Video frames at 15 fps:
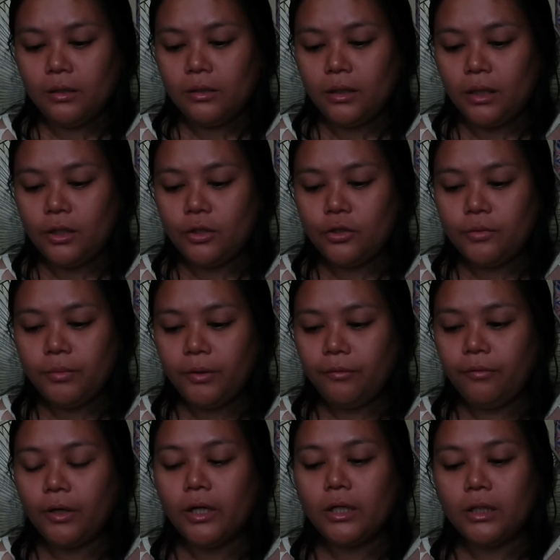It's getting to be
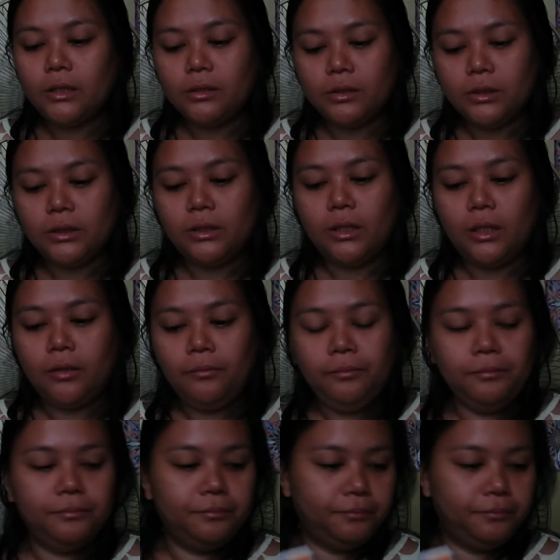very interesting